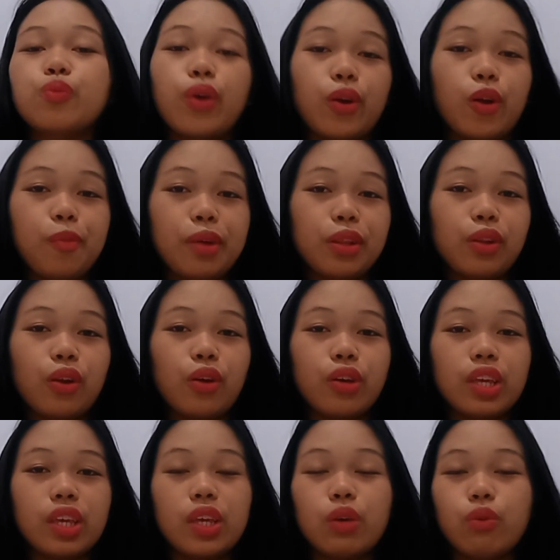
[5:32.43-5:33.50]

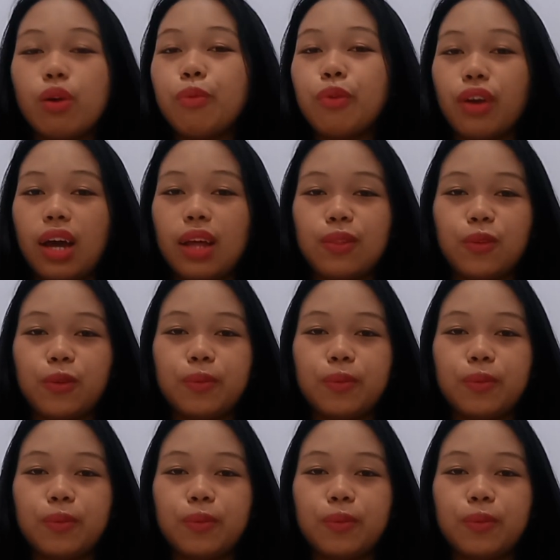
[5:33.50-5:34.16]
warahmatullahi wabarakatuh.